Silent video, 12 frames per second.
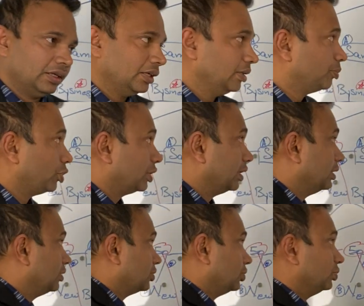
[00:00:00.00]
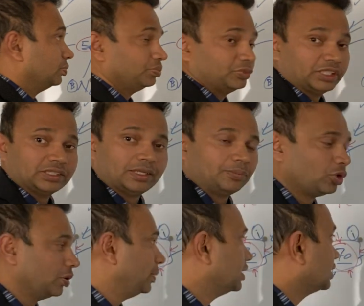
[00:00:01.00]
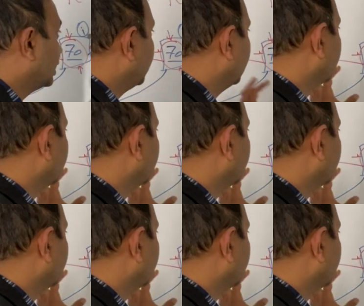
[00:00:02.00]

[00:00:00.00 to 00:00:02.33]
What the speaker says: Important. So that's the employment side.